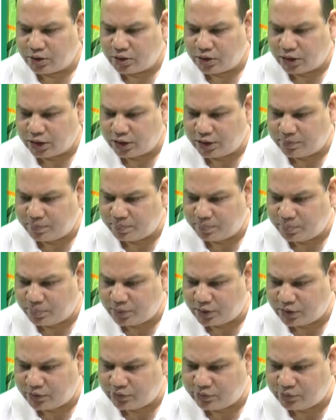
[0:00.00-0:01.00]
and
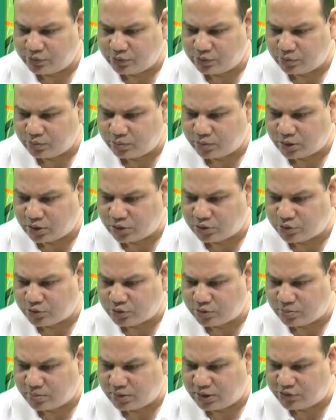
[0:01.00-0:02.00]
plus you
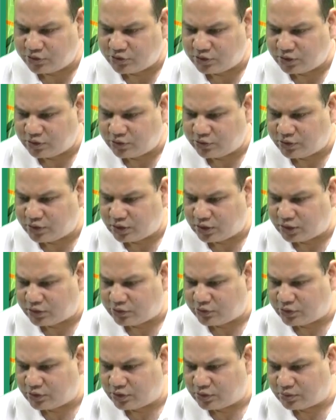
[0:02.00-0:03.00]
also mention
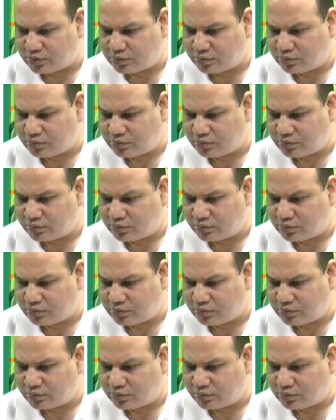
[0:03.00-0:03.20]
synergy.